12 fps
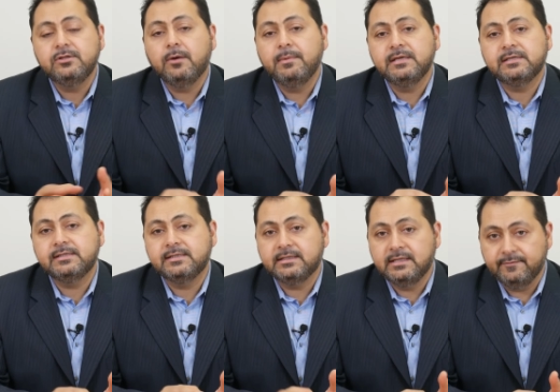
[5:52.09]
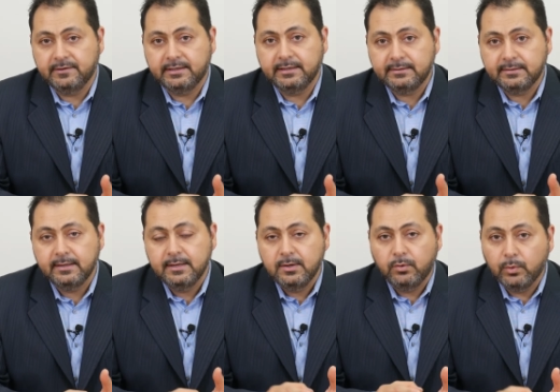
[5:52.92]
nomination certificate
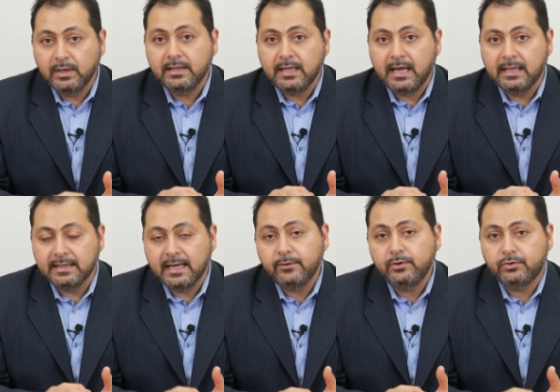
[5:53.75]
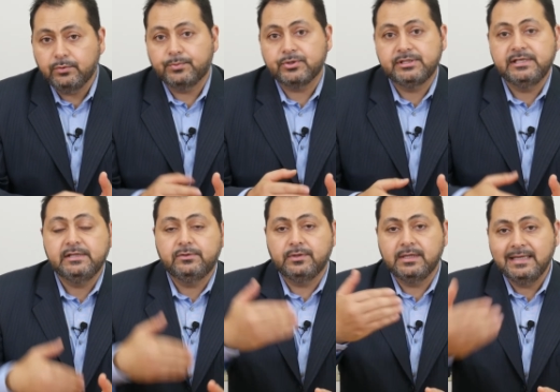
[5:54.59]
will allow you to proceed
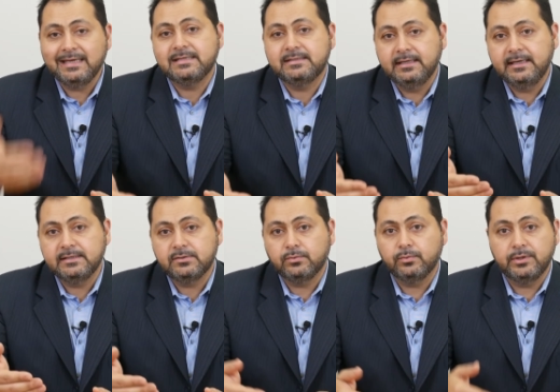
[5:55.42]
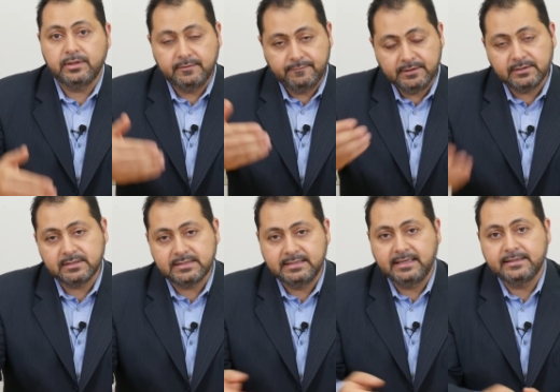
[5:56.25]
to the next stage with the federal
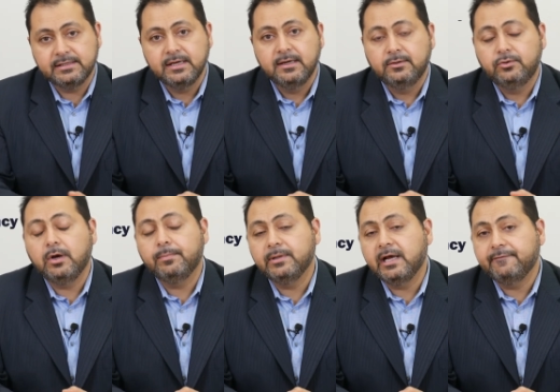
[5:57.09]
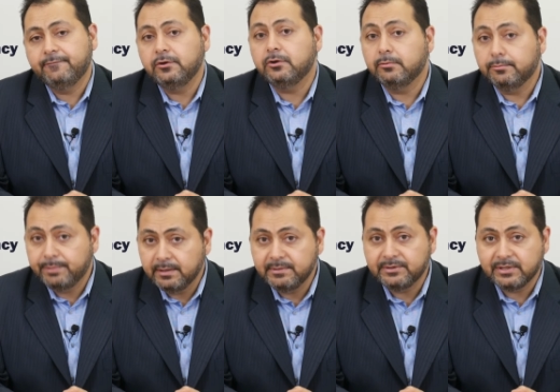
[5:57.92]
stage to apply for your
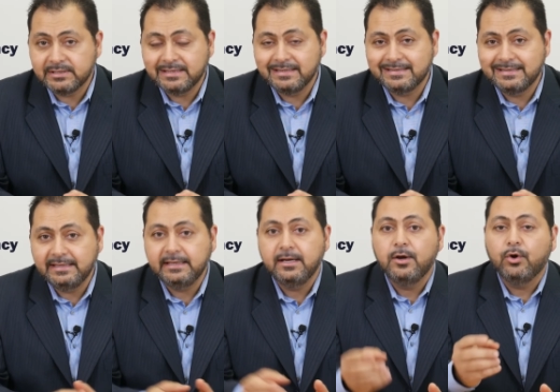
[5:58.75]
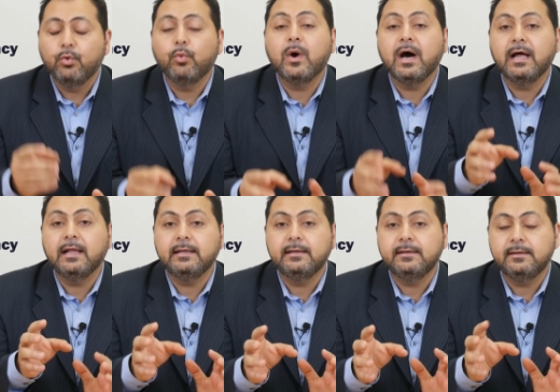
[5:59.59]
permanent residency while
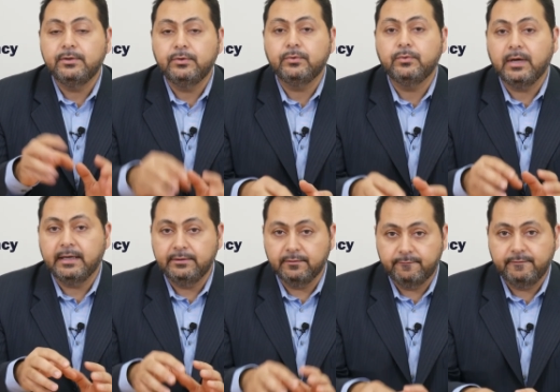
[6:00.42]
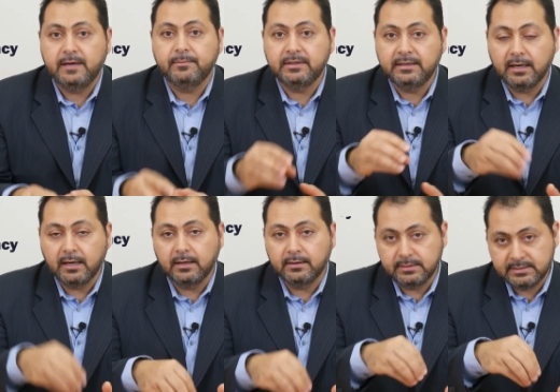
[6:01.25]
you and your family
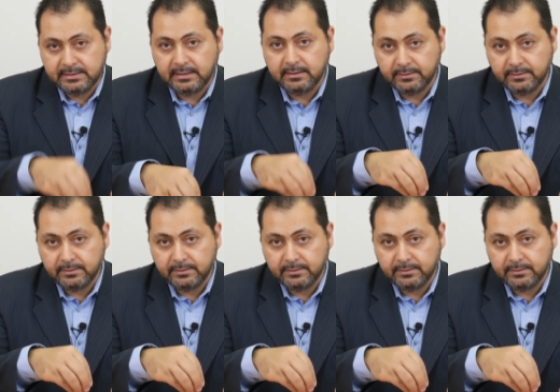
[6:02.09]
are still